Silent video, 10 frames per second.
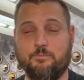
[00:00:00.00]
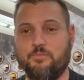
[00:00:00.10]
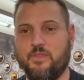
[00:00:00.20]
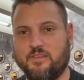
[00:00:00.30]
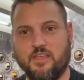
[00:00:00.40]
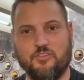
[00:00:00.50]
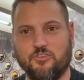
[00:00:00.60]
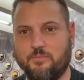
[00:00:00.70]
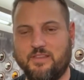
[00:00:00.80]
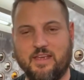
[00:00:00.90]
These kids
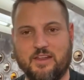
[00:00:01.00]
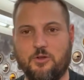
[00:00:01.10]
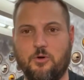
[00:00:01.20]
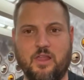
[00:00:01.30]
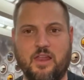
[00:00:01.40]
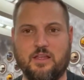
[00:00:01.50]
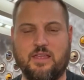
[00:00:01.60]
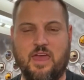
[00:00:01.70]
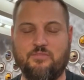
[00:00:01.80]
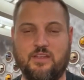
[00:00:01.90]
shouldn't be taking in a whole lot of
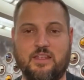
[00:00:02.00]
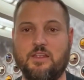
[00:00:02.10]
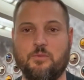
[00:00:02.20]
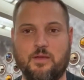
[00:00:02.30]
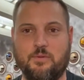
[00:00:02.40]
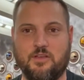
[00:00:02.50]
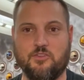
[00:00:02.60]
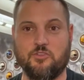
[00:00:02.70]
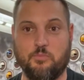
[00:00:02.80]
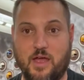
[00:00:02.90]
caffeine anyway
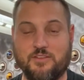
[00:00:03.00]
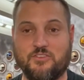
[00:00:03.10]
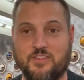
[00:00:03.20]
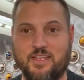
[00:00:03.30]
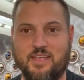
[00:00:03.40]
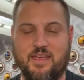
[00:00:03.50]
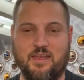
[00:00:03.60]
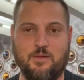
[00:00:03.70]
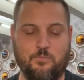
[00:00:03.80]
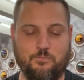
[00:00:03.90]
because they're practicing,
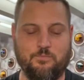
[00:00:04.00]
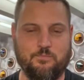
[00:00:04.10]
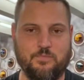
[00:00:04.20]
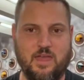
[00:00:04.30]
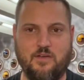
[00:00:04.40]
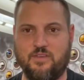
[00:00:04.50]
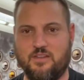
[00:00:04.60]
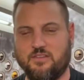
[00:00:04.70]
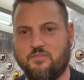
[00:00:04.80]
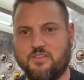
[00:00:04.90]
and caffeine
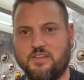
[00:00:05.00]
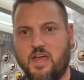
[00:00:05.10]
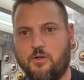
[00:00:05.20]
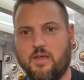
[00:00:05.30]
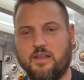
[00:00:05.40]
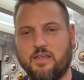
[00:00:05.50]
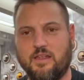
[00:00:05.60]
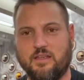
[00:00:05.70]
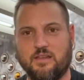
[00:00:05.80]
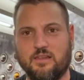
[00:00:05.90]
is obviously a diuretic and
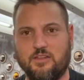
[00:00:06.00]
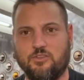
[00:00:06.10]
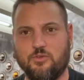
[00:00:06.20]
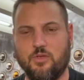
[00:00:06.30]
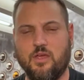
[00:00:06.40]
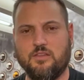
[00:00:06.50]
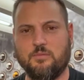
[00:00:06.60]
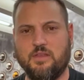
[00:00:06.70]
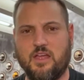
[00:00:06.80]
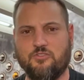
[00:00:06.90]
it can lead to some
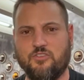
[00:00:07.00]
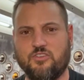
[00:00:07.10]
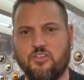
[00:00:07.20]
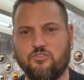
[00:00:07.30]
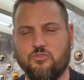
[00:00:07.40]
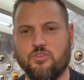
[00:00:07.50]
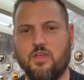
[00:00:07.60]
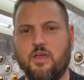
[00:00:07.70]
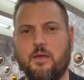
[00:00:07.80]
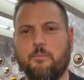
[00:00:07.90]
dehydration issues,
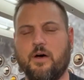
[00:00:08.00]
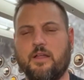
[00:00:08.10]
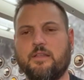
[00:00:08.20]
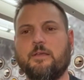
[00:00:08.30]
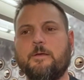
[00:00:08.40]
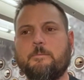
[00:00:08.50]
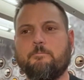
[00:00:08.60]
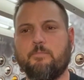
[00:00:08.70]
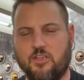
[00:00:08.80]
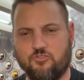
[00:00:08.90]
but
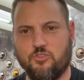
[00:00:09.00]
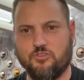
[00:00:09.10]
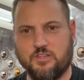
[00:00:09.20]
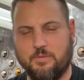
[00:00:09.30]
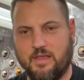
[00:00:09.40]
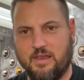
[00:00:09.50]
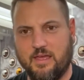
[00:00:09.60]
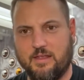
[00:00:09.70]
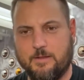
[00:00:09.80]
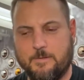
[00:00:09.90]
making sure they're sleeping at
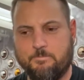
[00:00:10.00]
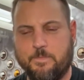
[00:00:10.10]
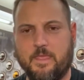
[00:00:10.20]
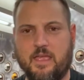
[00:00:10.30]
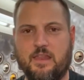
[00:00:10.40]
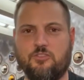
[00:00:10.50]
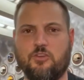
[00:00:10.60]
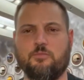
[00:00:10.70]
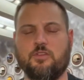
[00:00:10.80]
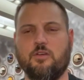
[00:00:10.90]
night. And in
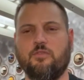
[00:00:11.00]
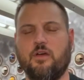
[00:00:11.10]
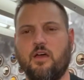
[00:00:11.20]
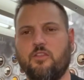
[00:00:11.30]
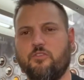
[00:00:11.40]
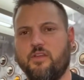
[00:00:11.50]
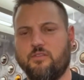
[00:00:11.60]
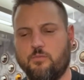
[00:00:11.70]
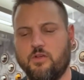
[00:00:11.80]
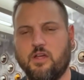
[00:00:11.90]
terms of other
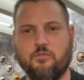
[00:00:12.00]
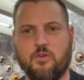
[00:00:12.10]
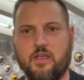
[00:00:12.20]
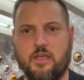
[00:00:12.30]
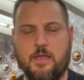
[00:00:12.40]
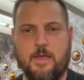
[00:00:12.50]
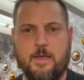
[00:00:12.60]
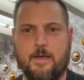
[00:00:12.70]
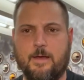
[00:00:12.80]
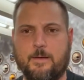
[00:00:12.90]
things in recovery,
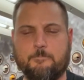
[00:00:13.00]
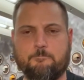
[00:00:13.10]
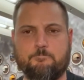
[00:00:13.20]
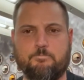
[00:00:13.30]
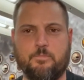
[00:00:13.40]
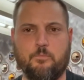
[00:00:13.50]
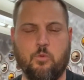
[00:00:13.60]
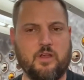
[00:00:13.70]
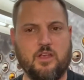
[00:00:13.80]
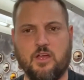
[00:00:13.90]

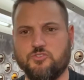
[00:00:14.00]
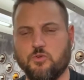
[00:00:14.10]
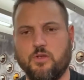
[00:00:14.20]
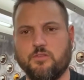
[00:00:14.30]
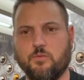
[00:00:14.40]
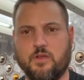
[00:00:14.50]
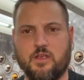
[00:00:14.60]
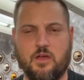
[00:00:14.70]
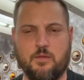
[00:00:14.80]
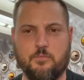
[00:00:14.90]
working on joints,
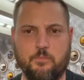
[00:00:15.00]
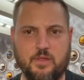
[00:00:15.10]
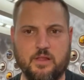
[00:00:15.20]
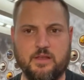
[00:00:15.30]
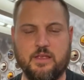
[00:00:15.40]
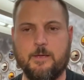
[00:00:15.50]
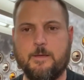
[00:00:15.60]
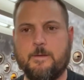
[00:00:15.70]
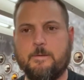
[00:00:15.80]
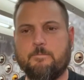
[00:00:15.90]
working on mobility,
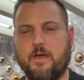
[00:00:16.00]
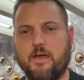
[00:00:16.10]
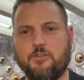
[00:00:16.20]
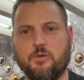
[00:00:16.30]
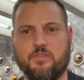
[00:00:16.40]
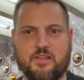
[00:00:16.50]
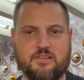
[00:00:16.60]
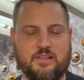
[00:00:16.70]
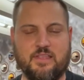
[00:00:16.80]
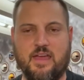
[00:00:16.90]
doing things
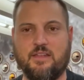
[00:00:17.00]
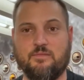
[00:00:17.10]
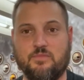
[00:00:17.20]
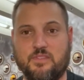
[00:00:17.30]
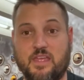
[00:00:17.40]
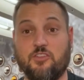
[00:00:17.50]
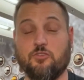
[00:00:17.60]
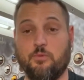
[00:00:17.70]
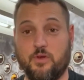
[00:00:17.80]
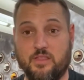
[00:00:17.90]
like that, nasal
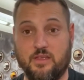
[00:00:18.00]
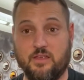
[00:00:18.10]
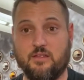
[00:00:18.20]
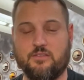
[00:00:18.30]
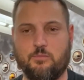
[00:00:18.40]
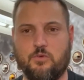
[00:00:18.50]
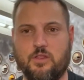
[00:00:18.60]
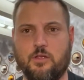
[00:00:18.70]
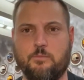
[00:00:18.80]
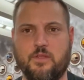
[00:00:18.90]
breathing, some
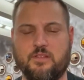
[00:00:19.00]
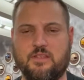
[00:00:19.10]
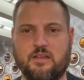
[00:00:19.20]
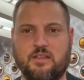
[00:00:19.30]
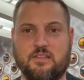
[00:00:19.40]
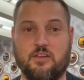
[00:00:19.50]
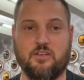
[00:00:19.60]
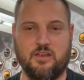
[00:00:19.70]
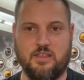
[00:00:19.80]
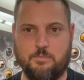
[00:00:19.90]
really good breathing techniques that are
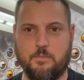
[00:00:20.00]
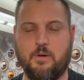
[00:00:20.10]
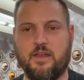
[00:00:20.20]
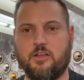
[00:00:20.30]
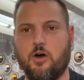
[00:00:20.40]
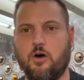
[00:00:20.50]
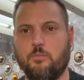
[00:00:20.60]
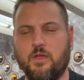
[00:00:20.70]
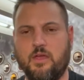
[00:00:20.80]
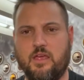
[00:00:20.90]
going to keep your body calm
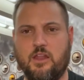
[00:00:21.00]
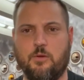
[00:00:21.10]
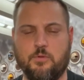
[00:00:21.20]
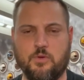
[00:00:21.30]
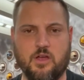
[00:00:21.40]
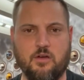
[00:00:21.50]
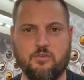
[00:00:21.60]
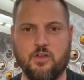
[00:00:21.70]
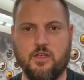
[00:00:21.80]
and help you recover.